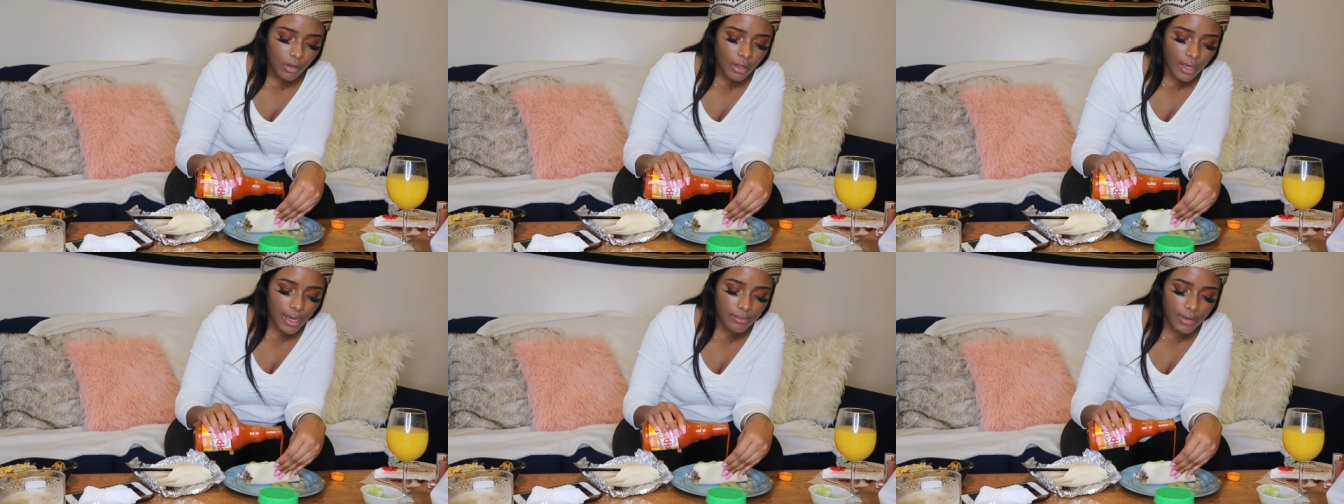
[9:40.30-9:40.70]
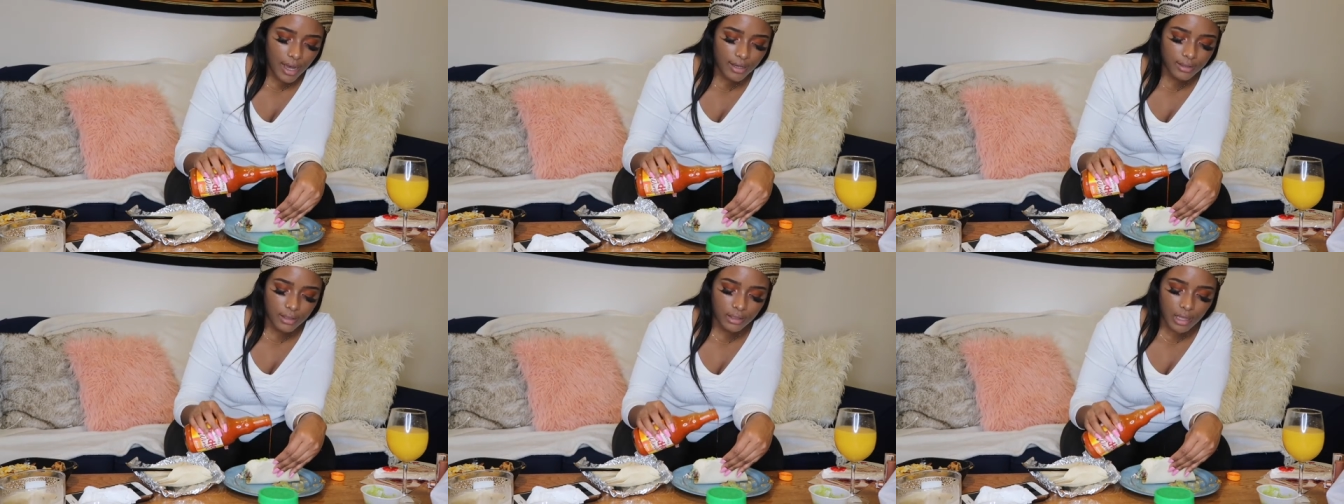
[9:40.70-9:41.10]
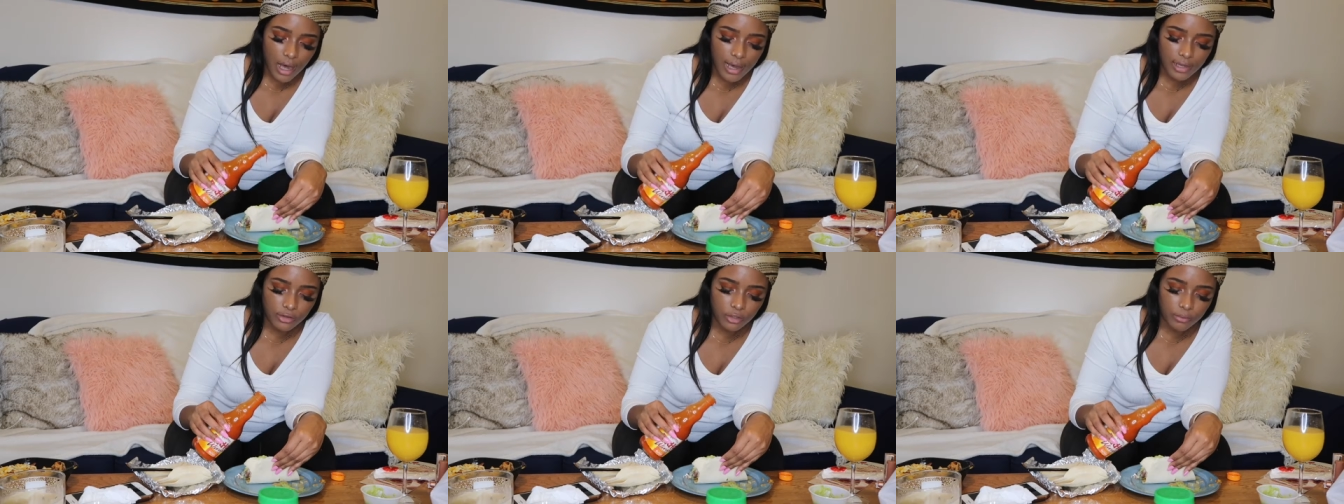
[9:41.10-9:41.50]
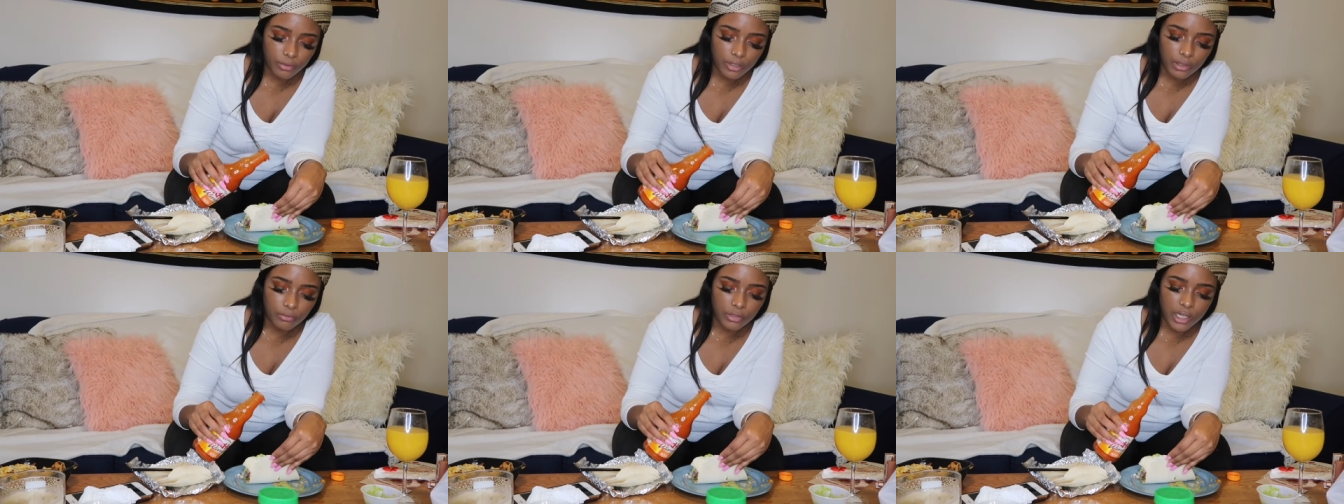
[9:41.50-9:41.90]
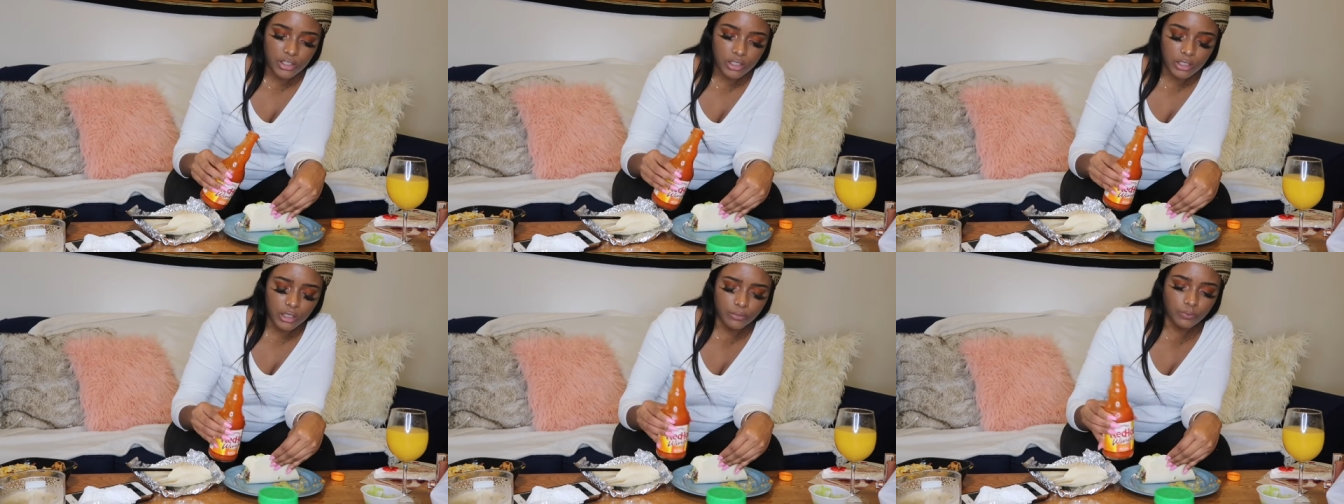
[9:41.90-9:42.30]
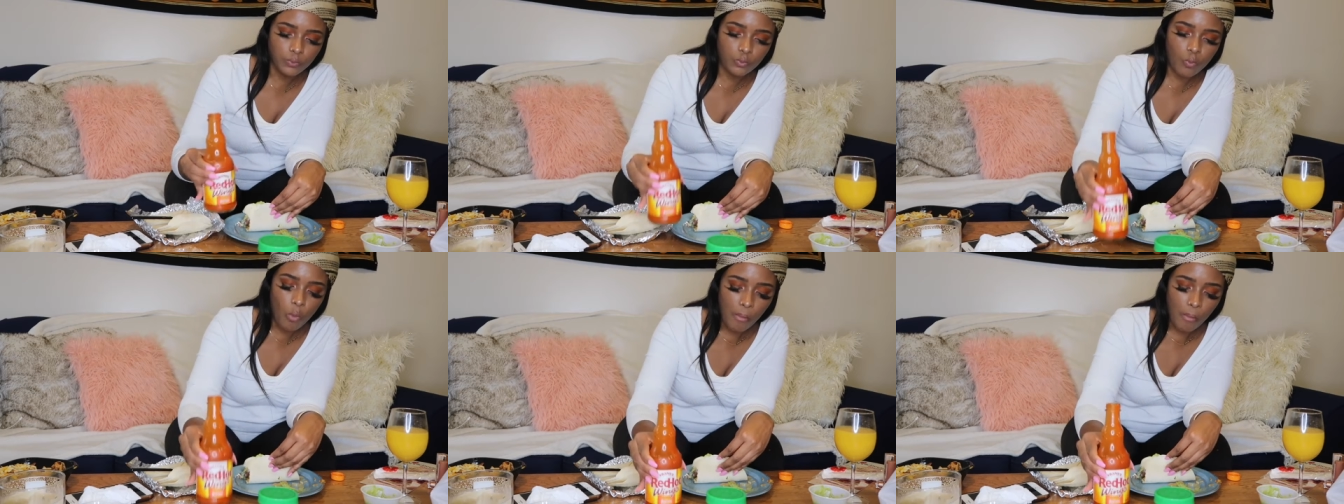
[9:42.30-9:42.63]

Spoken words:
Like, I'm not gonna lie, they're pretty pricey.